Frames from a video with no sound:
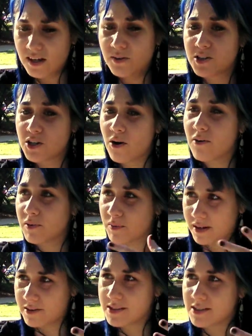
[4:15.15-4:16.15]
and it would show
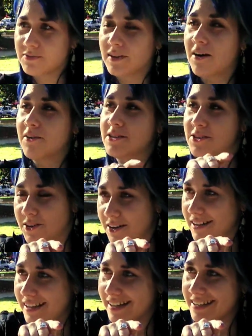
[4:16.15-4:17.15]
everyone else's flowers and
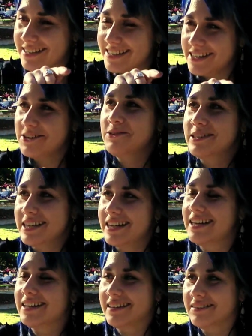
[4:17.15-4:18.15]
could click and see who
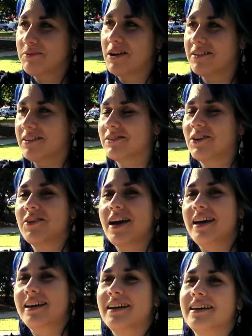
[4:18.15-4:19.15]
did it and where they're
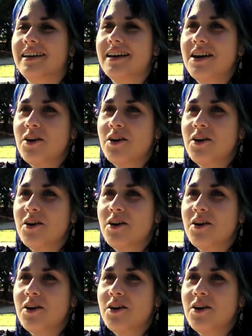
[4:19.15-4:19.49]
located